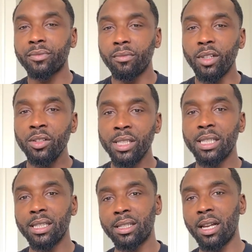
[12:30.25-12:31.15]
because this
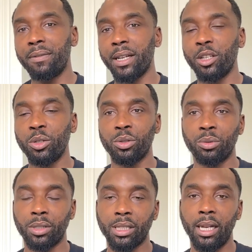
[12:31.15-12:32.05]
is stuff I use all
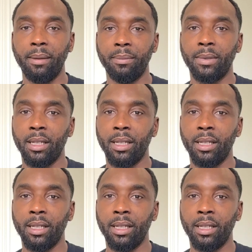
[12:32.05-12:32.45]
the time.